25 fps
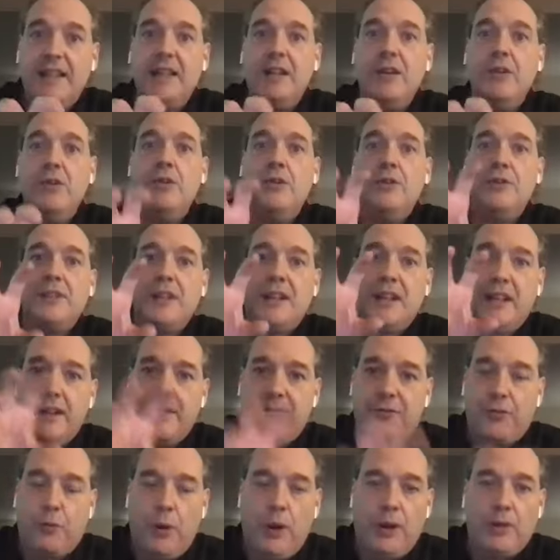to use and
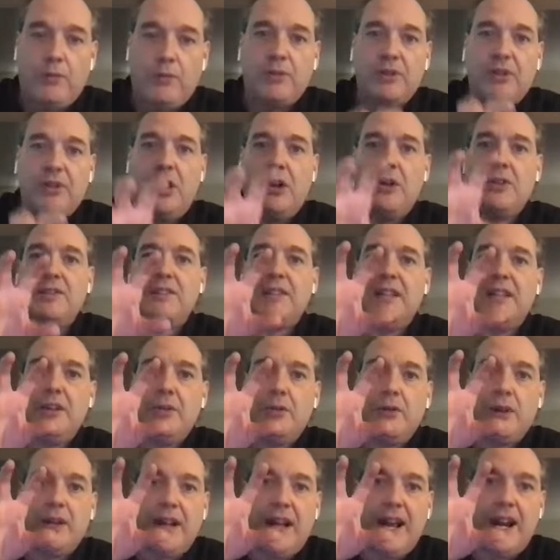give quick results that
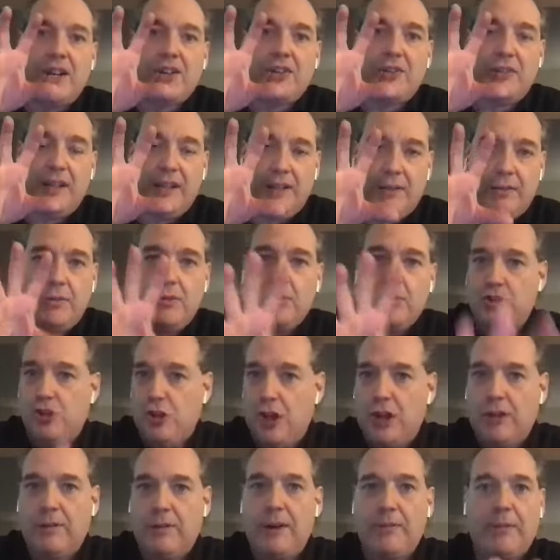you can actually
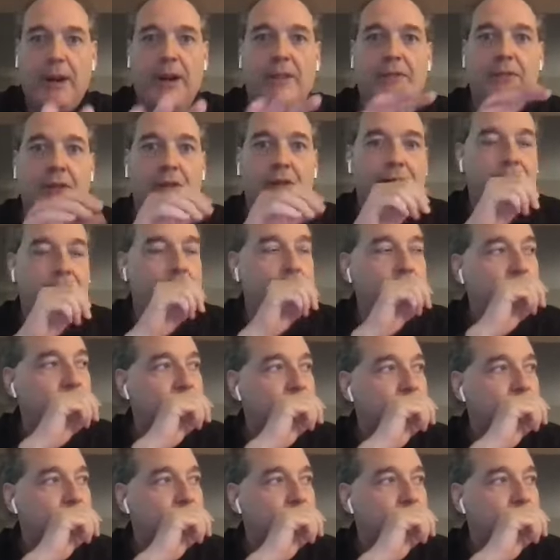generate revenue from.